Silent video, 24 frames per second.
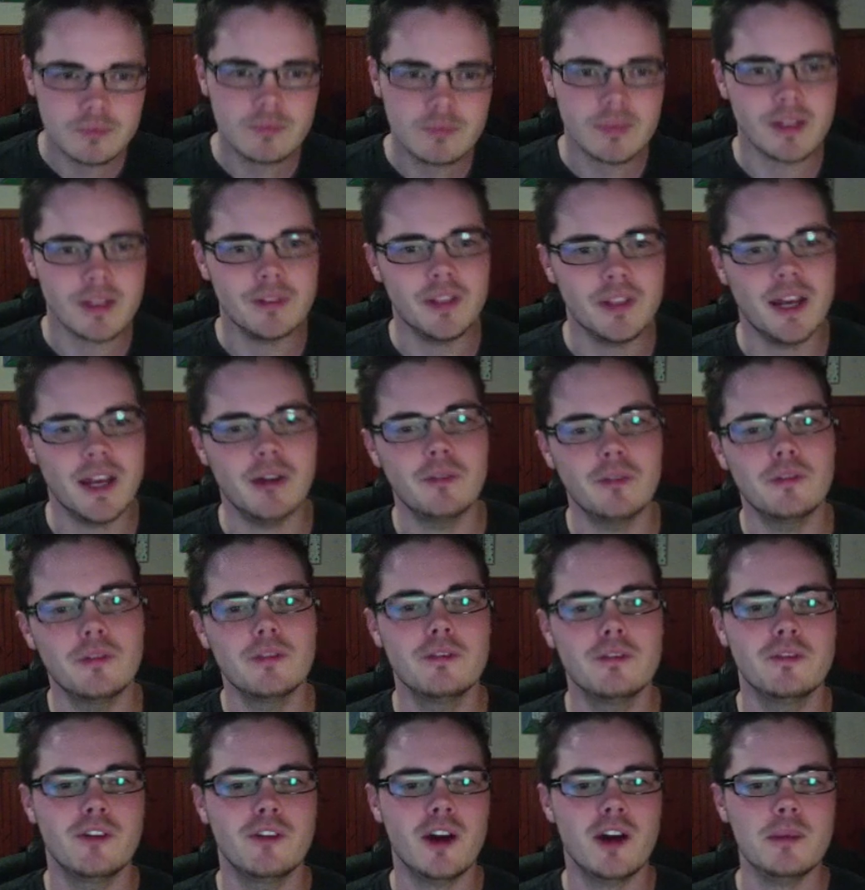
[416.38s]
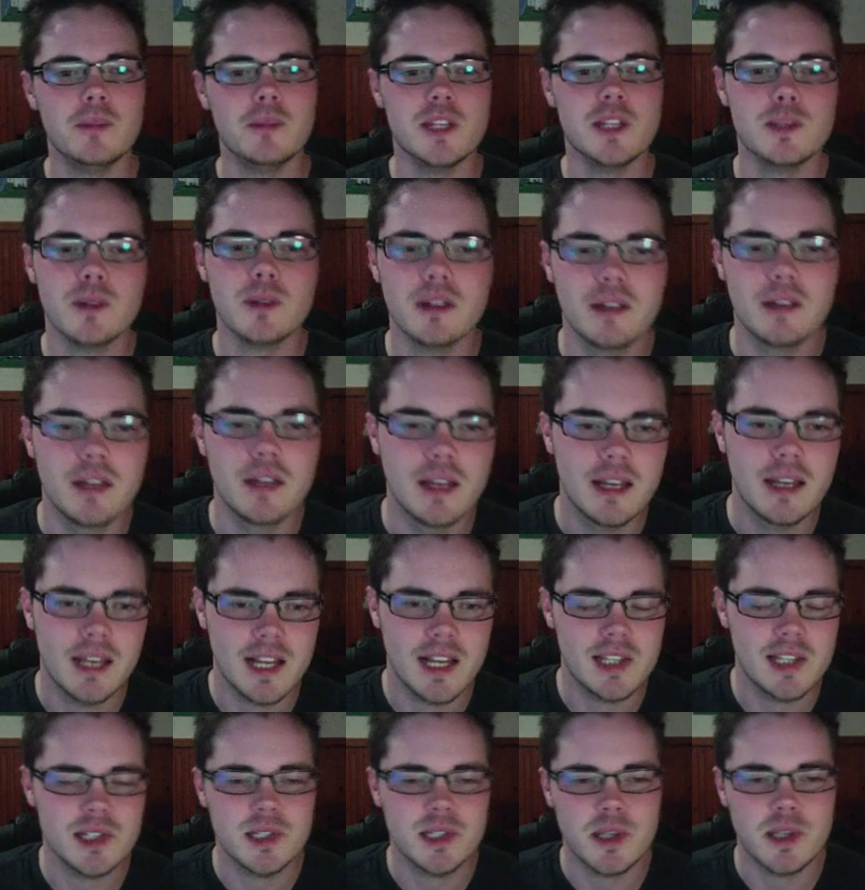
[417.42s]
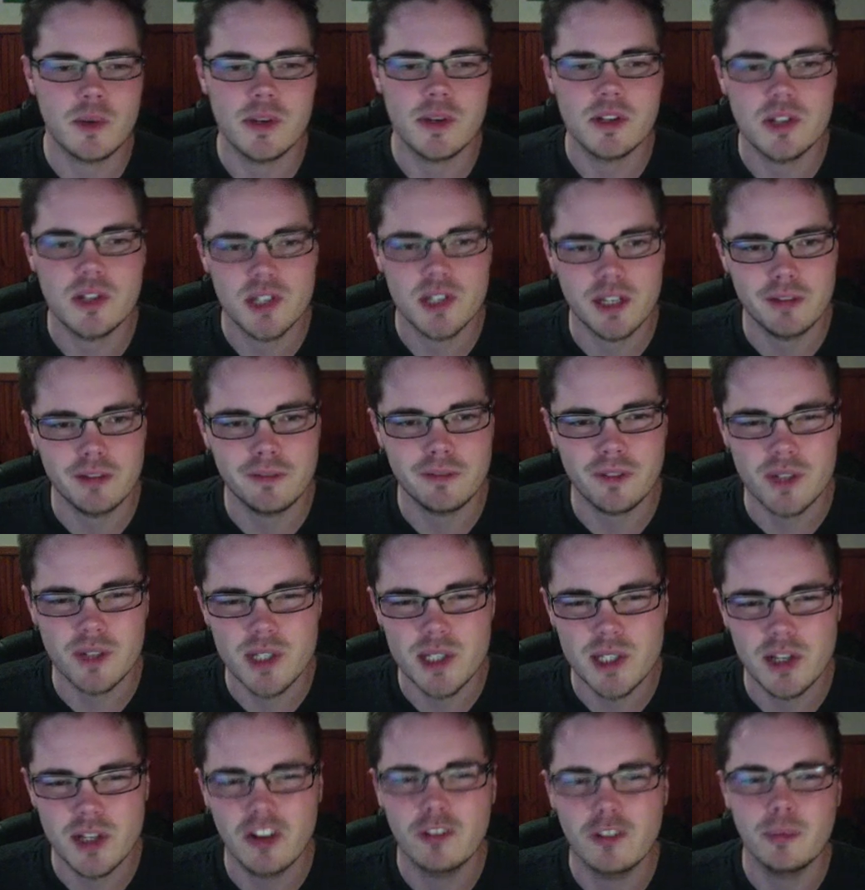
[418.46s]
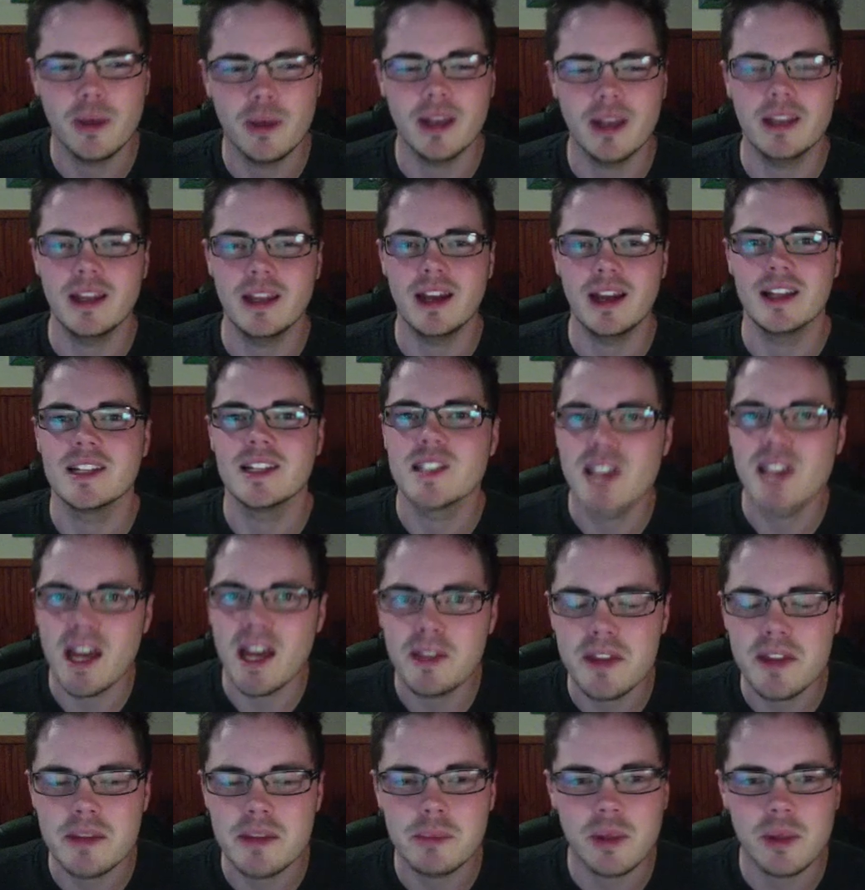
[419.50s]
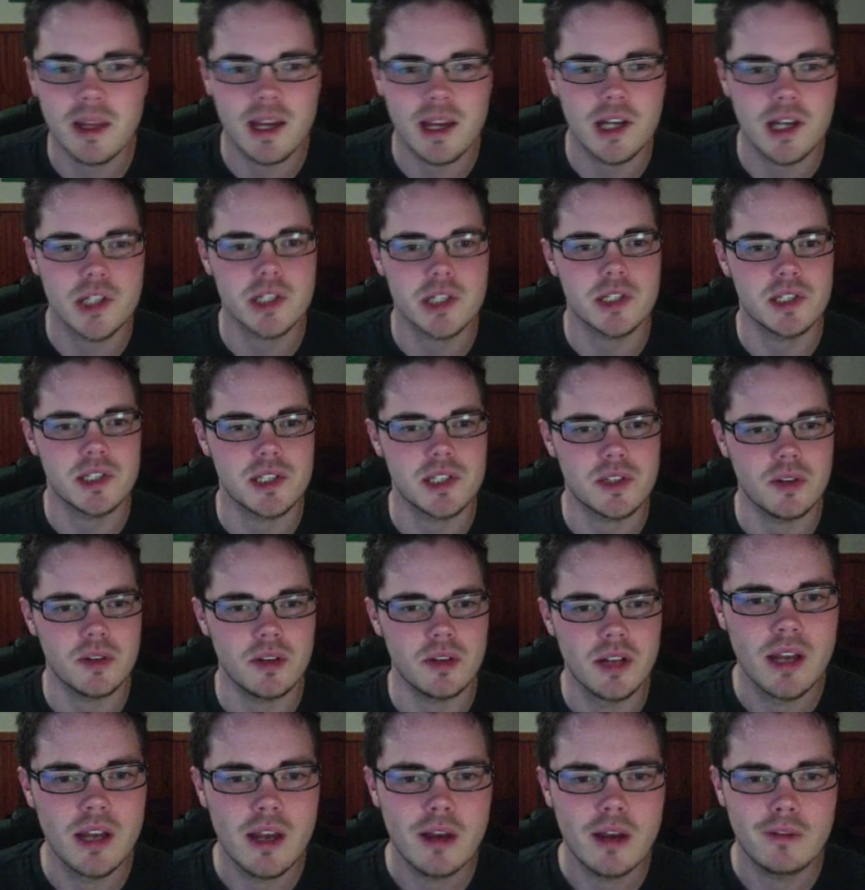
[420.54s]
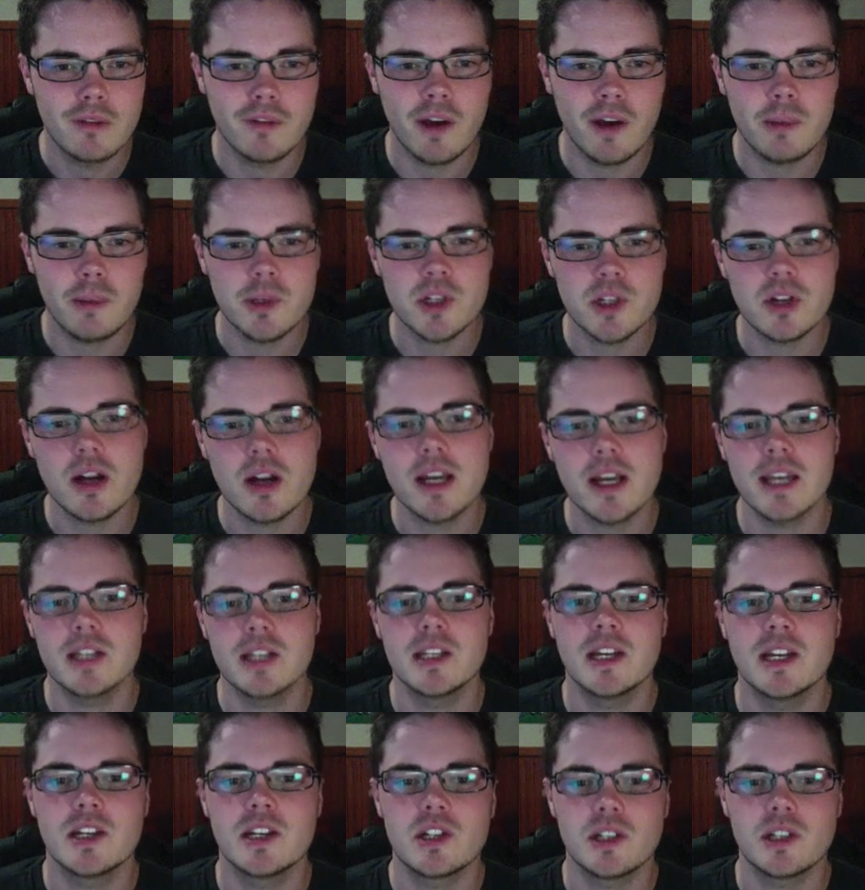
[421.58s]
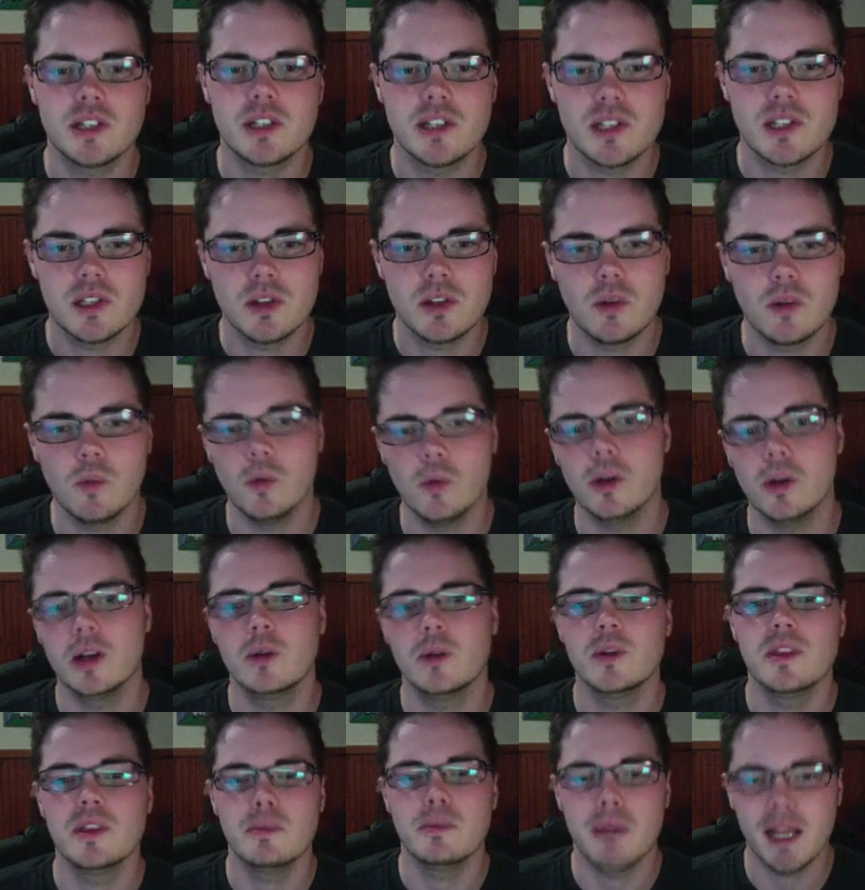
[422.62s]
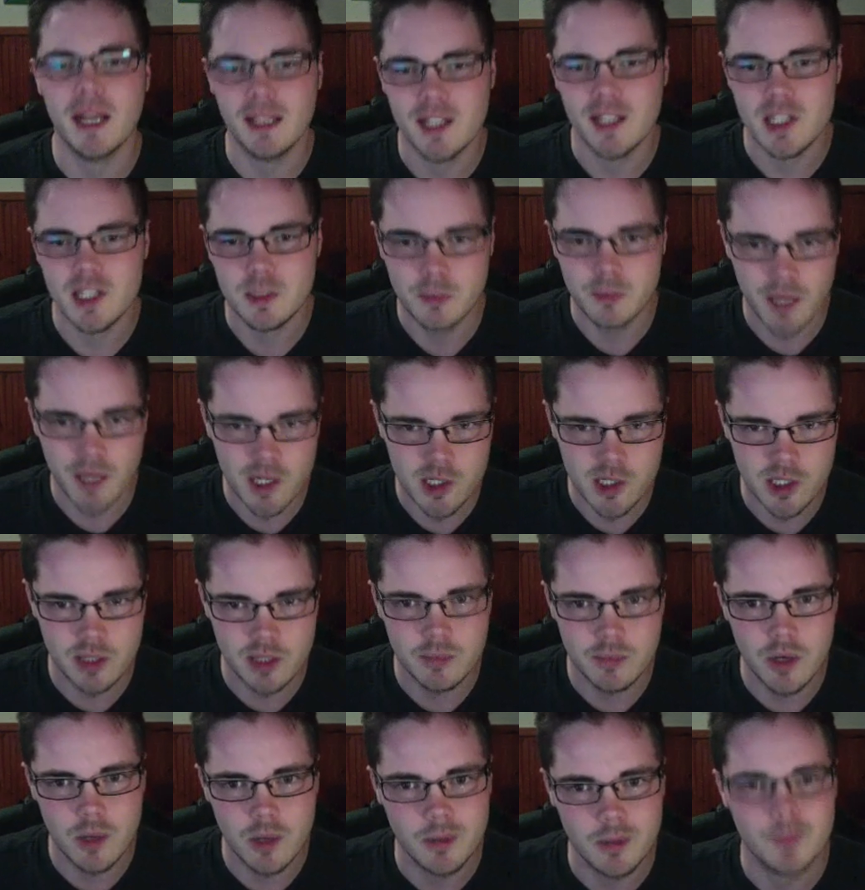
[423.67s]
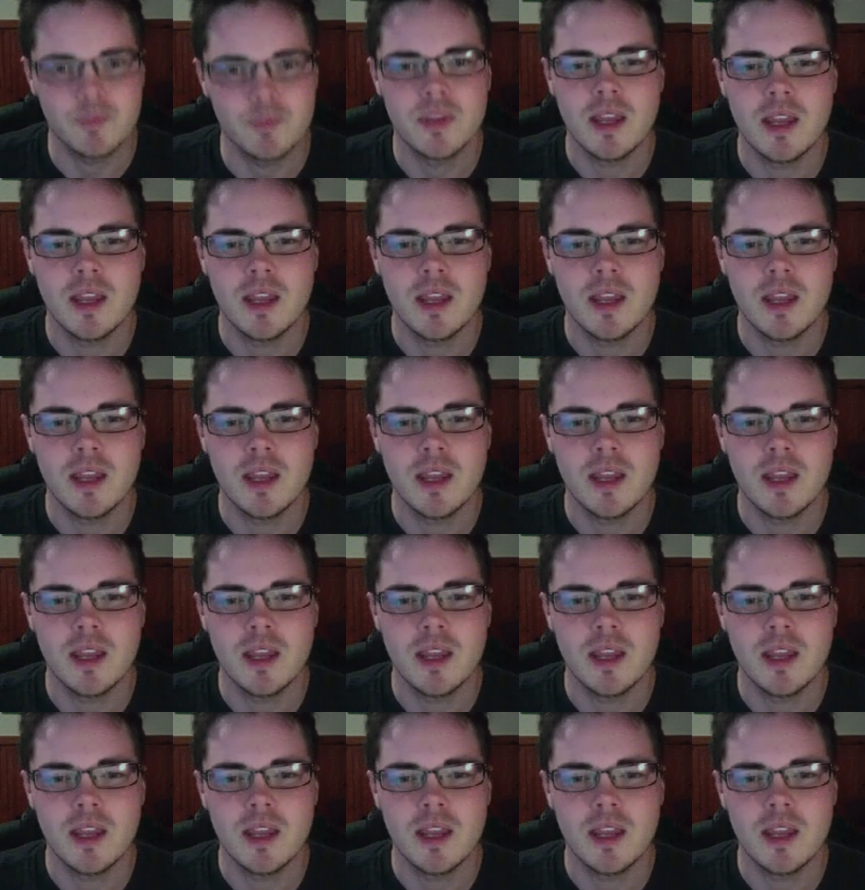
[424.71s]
Now, this one isn't so interesting for itself, but its other implications is good. Viper Strike intentionally does not work with the melee splash at the moment.